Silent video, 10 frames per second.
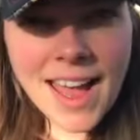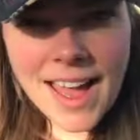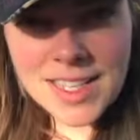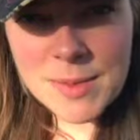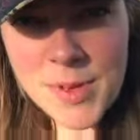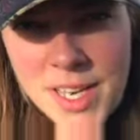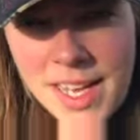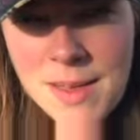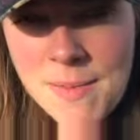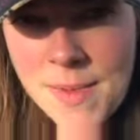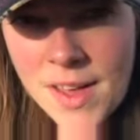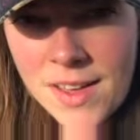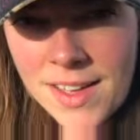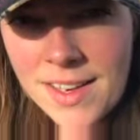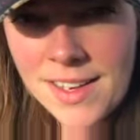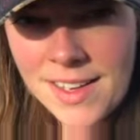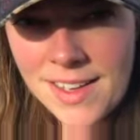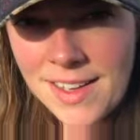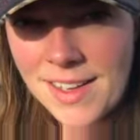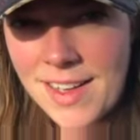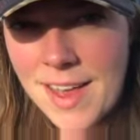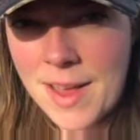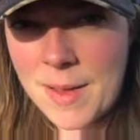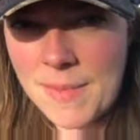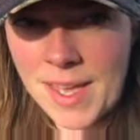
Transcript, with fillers: I had to put him on um,